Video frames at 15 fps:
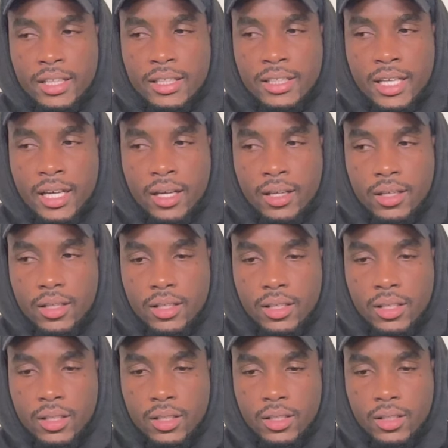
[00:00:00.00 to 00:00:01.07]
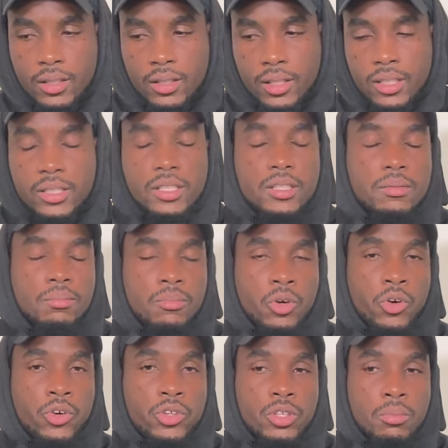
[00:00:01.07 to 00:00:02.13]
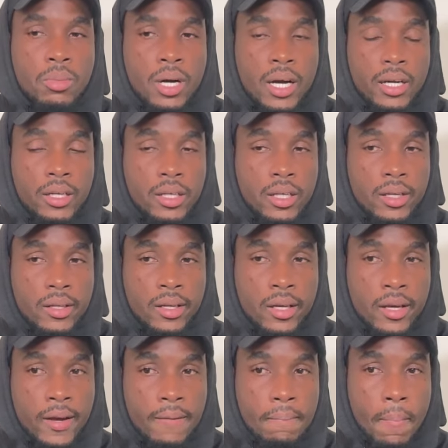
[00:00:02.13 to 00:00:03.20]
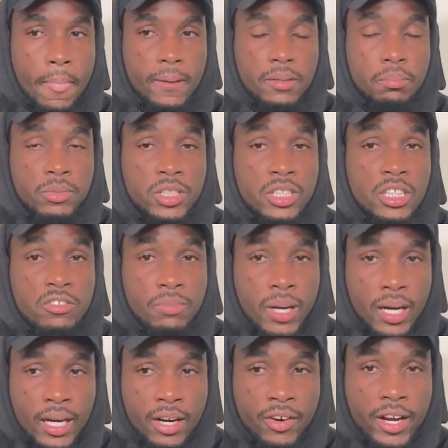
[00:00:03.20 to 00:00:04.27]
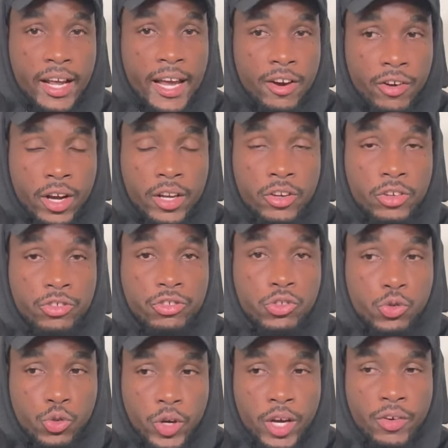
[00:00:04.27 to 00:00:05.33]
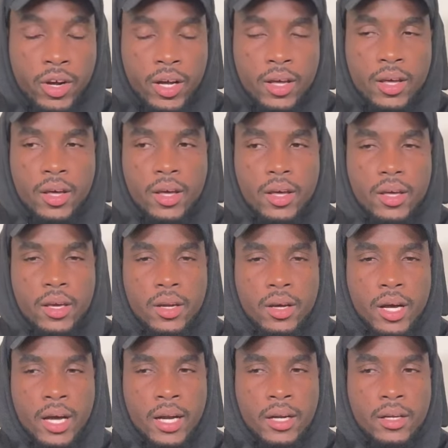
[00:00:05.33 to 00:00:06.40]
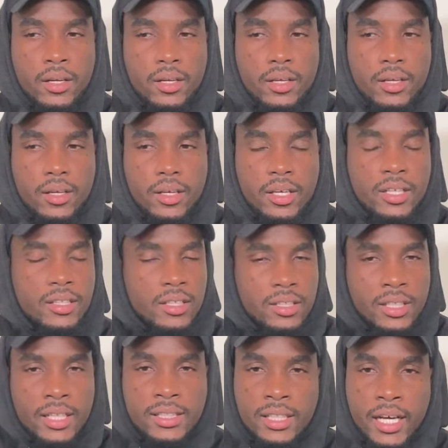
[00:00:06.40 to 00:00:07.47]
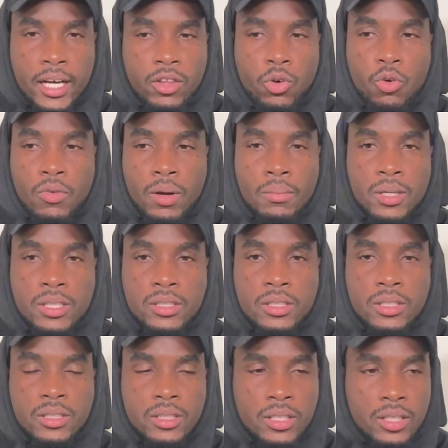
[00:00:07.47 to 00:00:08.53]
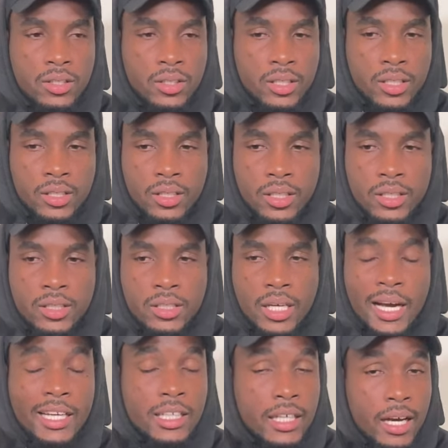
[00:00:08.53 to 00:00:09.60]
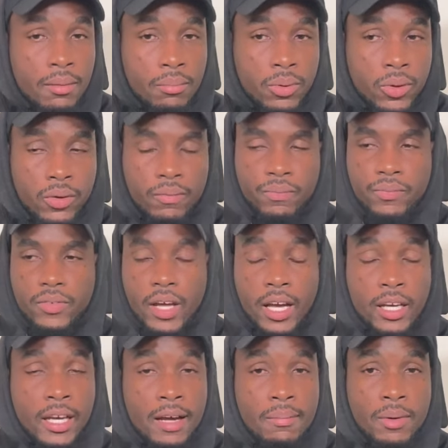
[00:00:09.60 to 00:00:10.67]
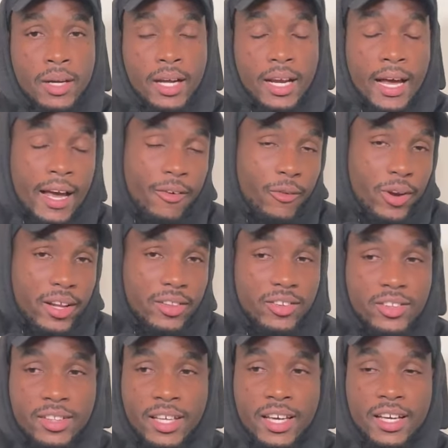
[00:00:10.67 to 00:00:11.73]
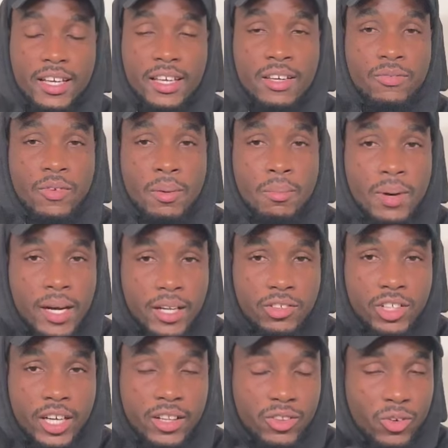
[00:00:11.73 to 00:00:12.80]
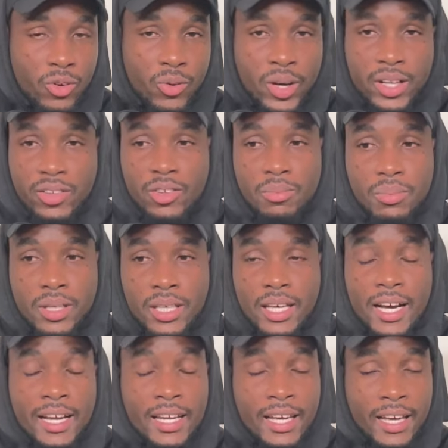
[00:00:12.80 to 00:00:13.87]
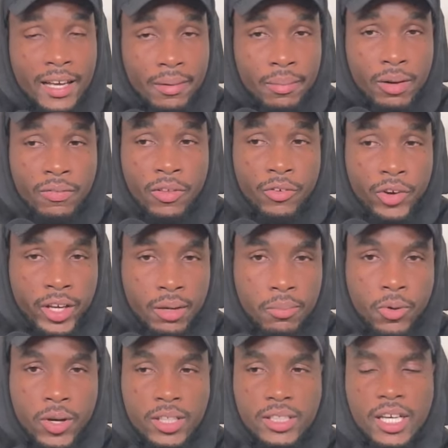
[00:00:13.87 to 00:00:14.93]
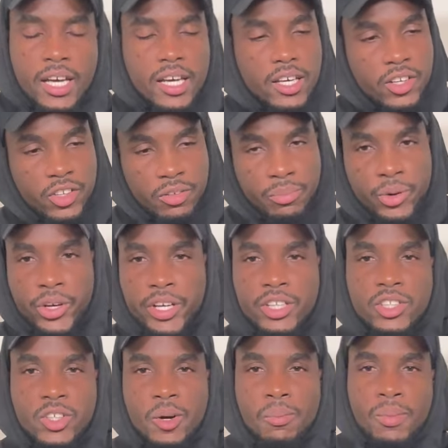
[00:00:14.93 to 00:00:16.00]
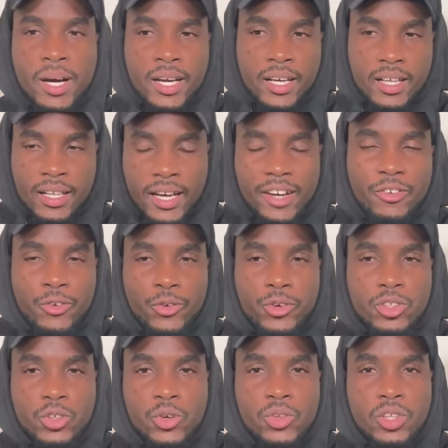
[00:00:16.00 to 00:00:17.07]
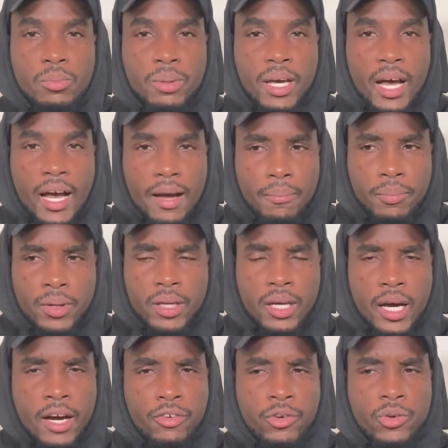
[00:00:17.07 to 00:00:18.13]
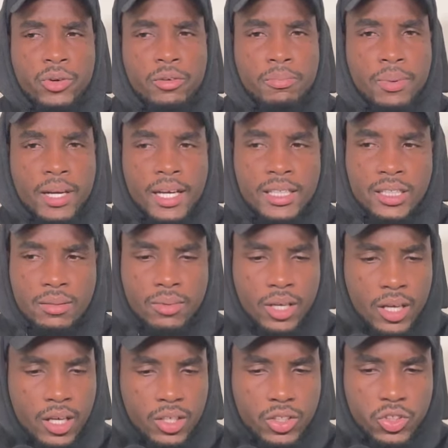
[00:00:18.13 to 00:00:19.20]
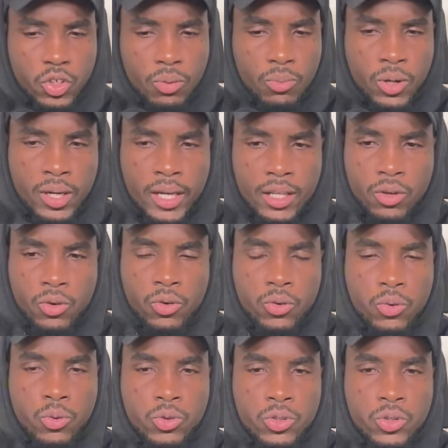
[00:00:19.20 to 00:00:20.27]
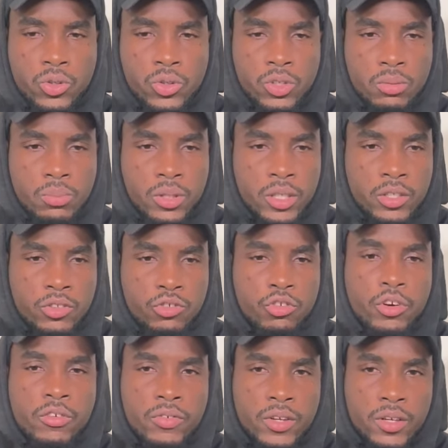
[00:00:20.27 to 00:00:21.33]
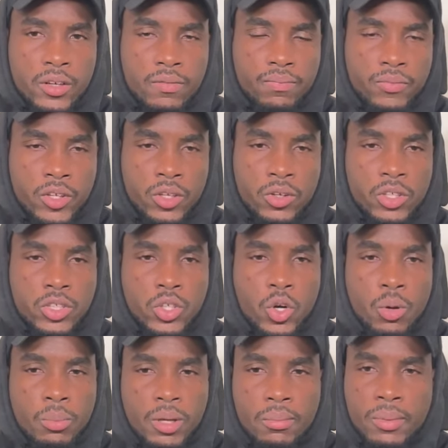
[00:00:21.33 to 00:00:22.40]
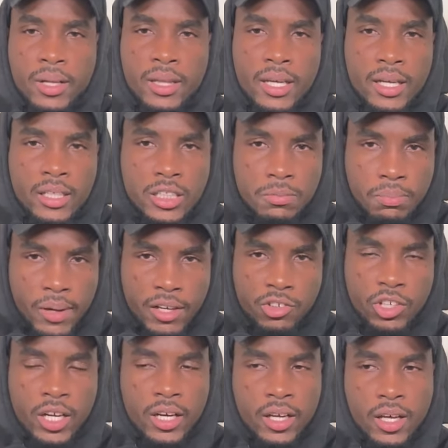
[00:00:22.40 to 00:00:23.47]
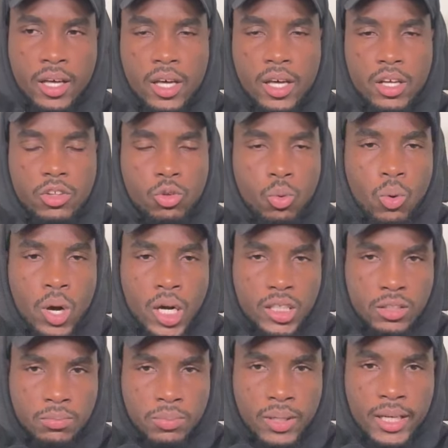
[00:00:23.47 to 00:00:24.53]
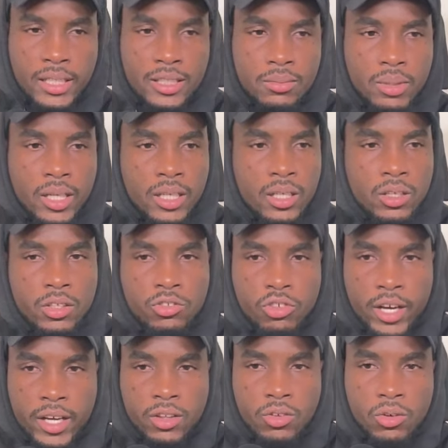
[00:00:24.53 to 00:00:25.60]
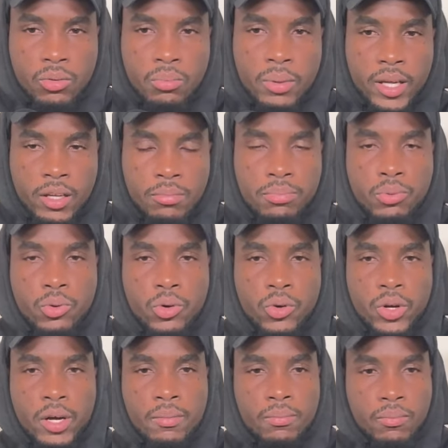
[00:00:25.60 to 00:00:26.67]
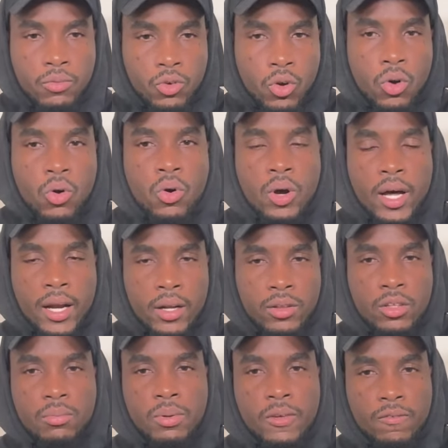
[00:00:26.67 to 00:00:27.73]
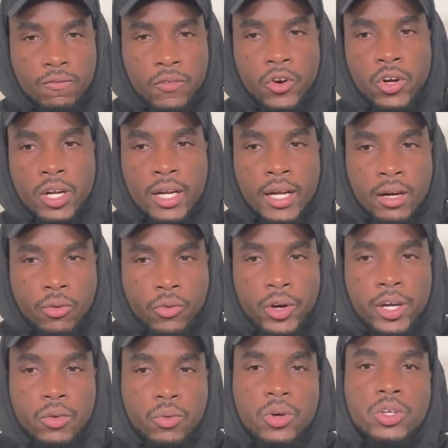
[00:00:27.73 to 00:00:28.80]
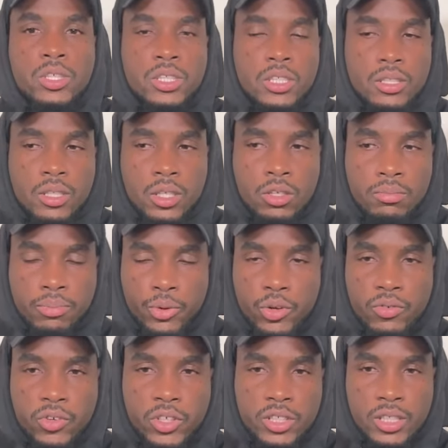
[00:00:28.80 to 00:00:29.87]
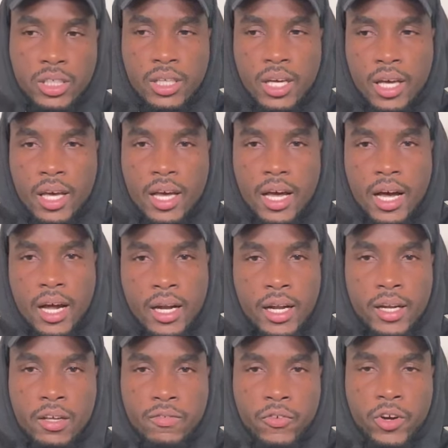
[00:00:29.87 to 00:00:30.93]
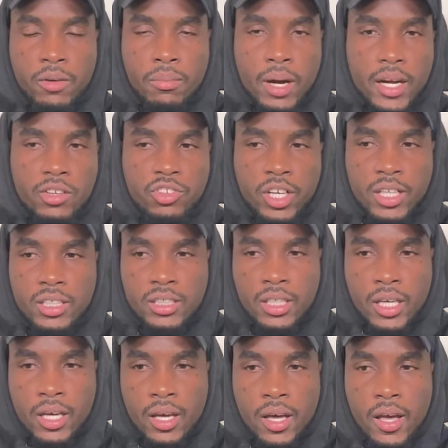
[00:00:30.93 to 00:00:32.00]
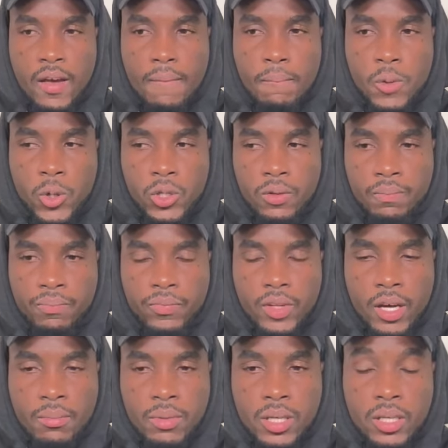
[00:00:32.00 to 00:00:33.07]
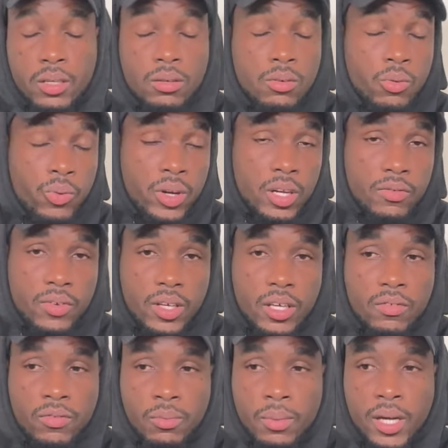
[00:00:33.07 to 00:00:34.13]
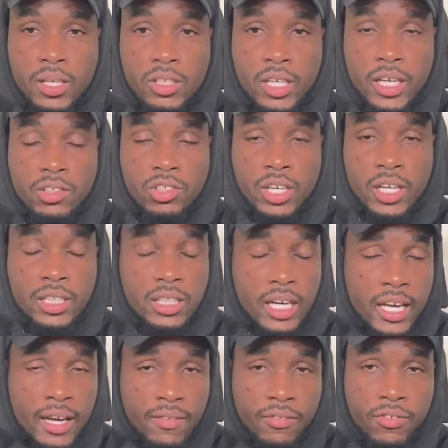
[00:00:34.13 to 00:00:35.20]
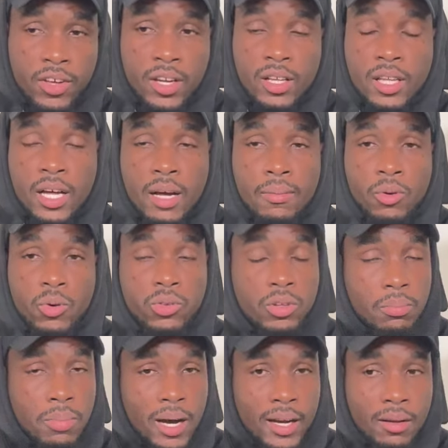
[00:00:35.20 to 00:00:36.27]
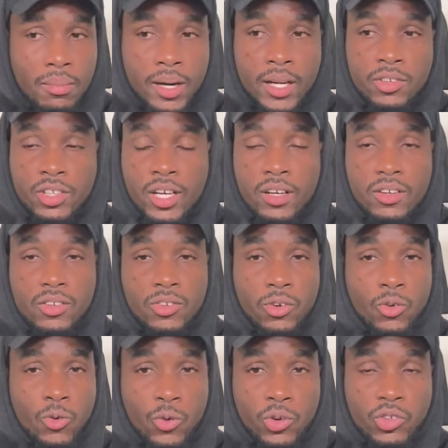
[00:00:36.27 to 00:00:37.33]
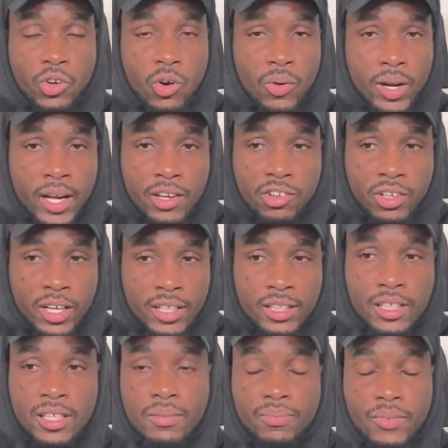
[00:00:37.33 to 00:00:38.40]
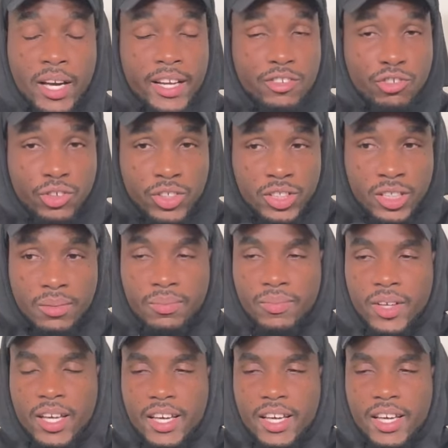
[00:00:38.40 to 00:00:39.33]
is a it this going to mark the the Steve McClaren era, this new era, you know, and it is a start over business, you know, it is a gamble a gamble that I'm willing to take if a manager don't want to be at the helm of the Reggae Boys. You know, bring in somebody that who is going to be happy around the players, and someone that who is going to be driven, you know, his commitment and his passion towards the players, eh, and you know, try to make the program go a little bit further than where it was, you know, previously under different managers. Yeah, but I mean, willing to give the manager a chance. I have said it. I'm going to back the manager, to coach, our national team. I trust him.